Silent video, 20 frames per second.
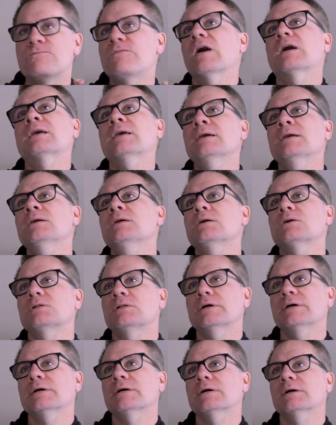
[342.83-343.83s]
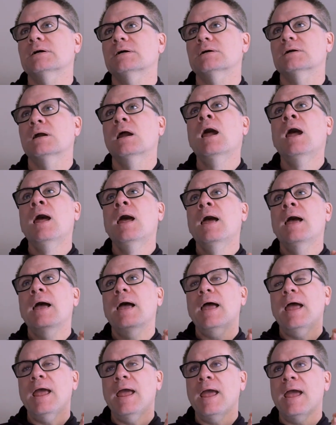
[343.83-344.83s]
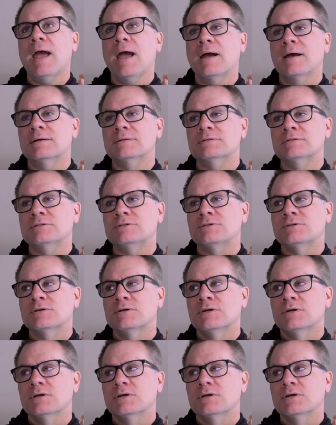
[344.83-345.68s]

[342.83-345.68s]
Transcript: fucking clear and